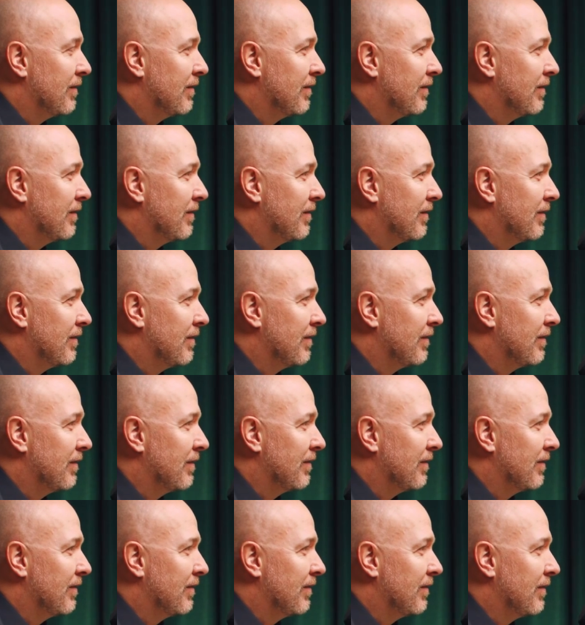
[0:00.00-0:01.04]

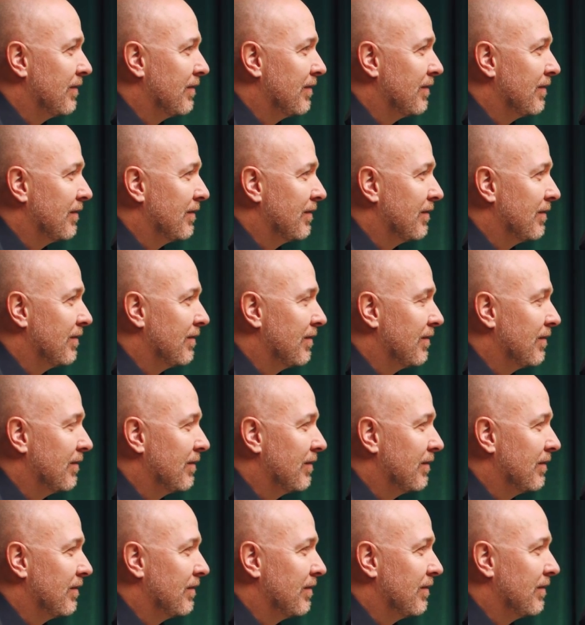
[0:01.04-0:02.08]

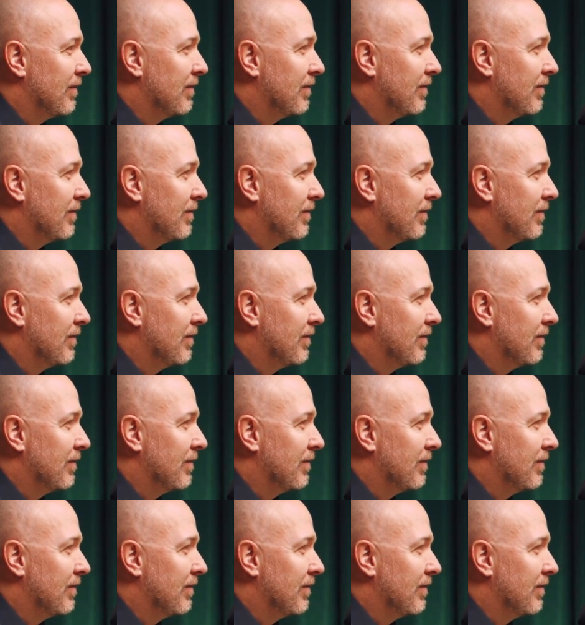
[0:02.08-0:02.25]
(silent)